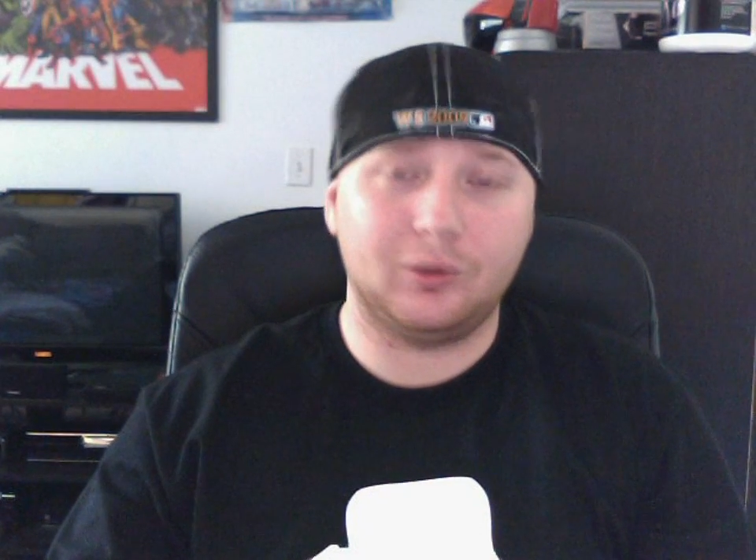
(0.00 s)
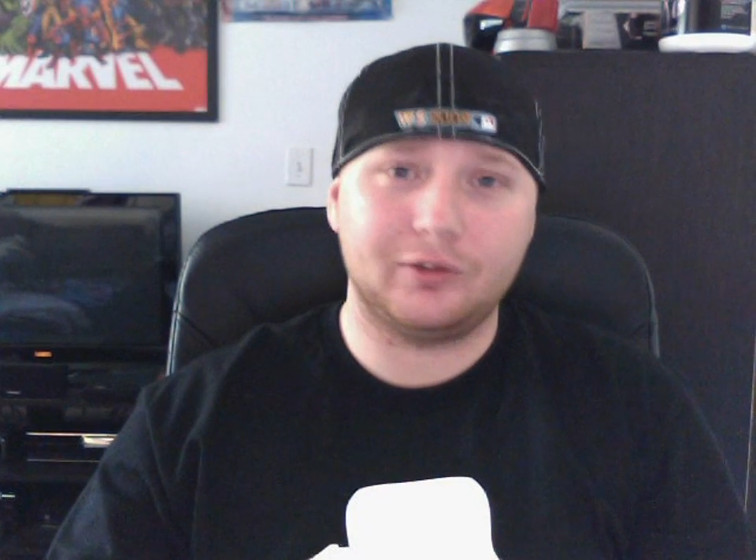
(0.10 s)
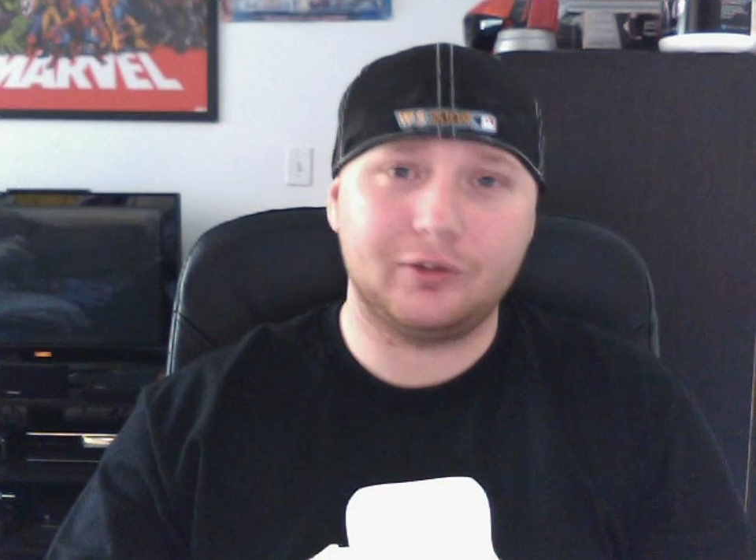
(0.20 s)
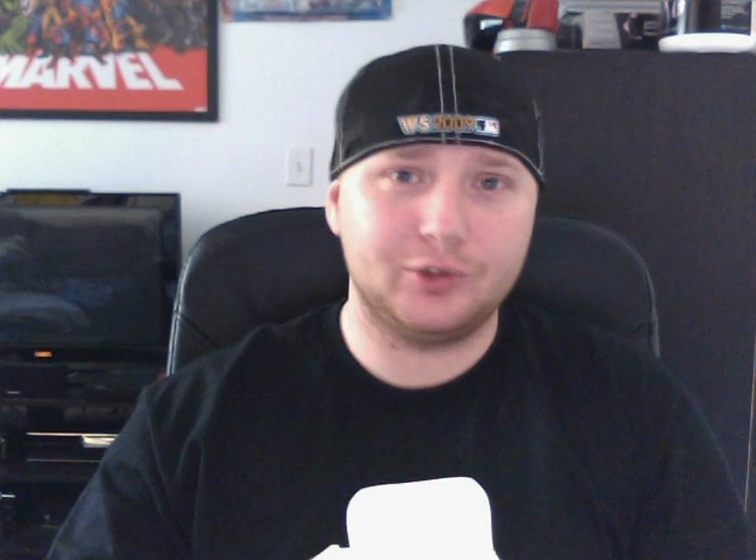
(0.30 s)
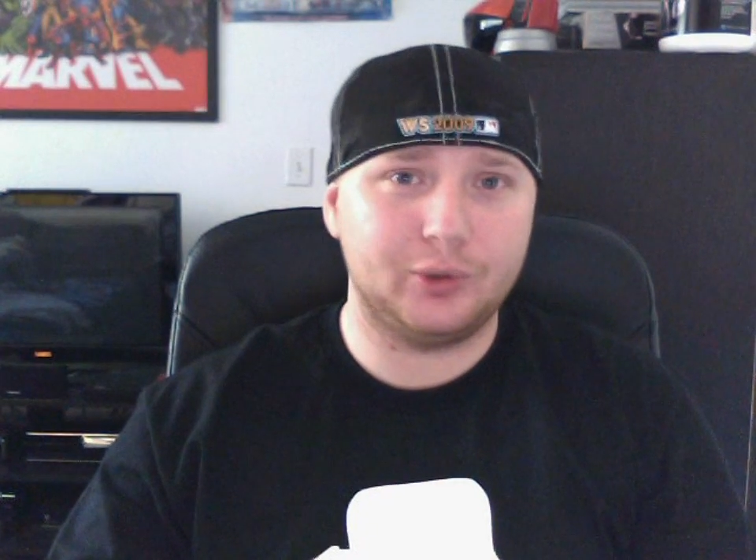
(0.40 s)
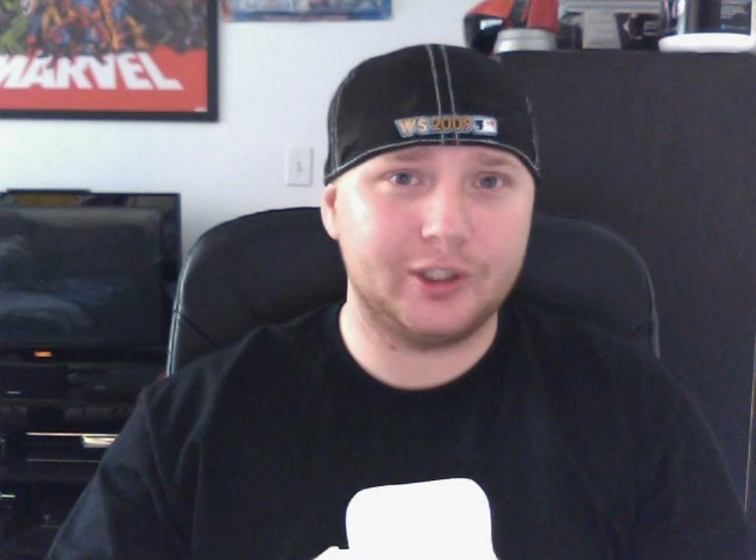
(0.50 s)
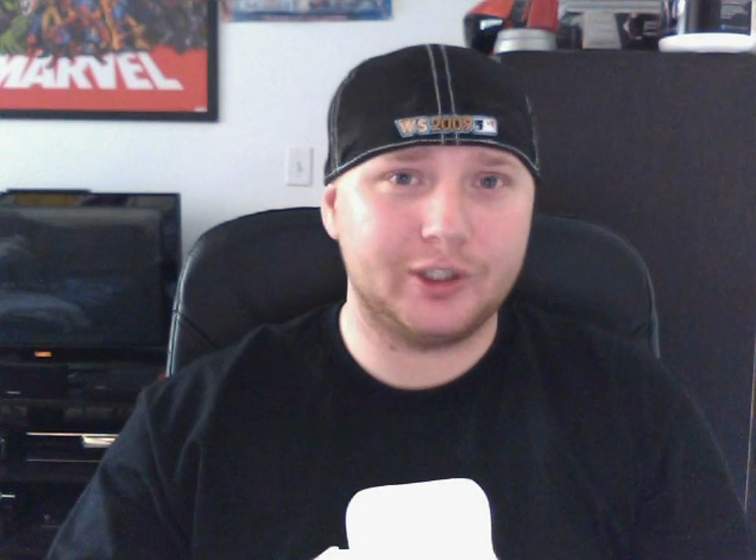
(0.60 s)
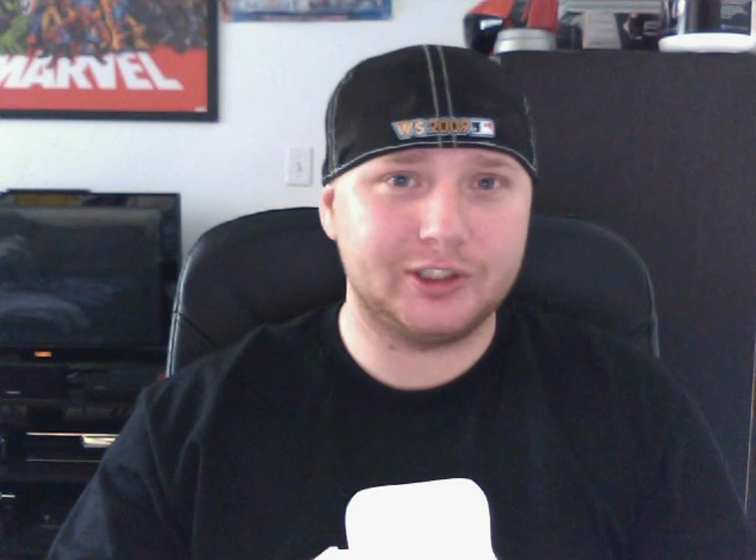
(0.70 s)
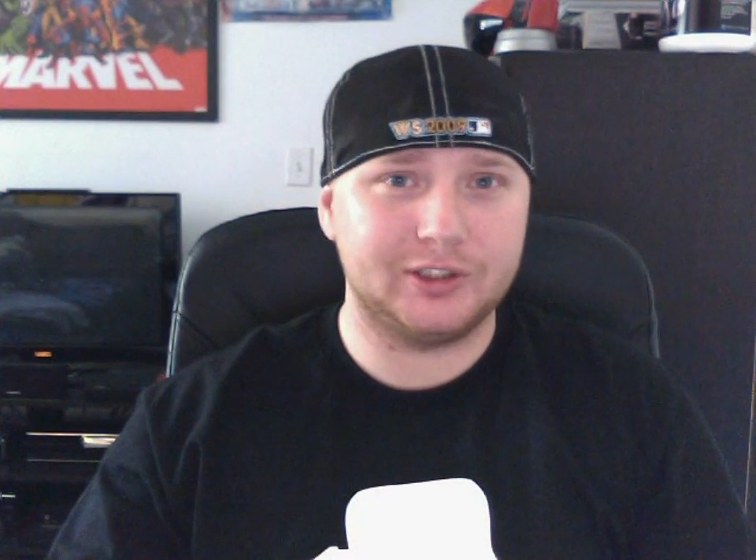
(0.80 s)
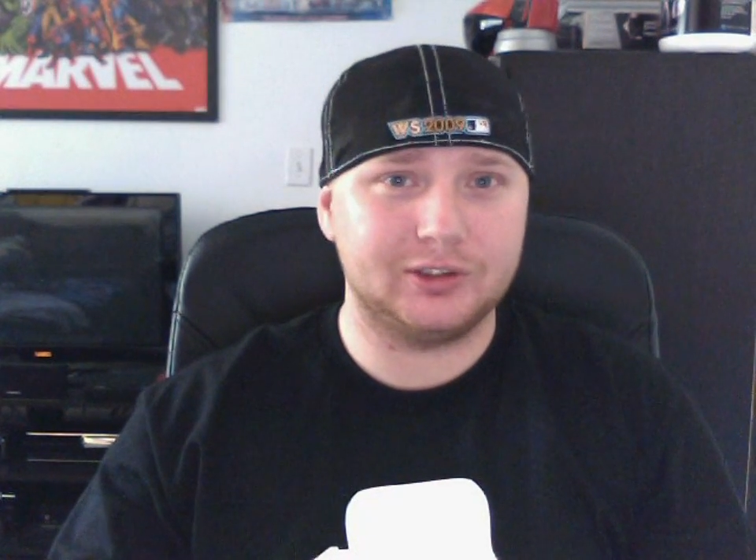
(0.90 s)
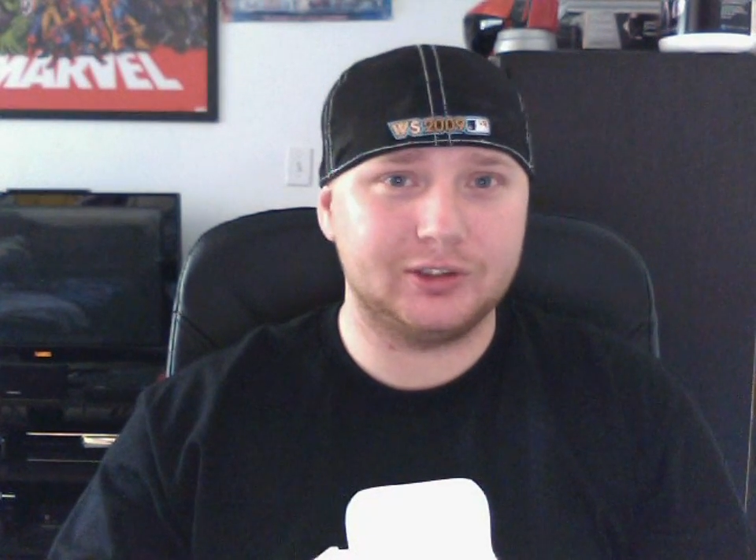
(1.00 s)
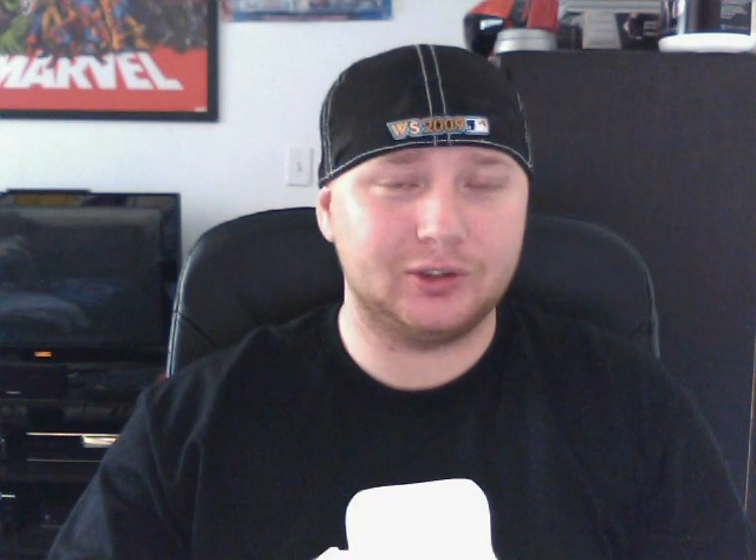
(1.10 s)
one of two questions,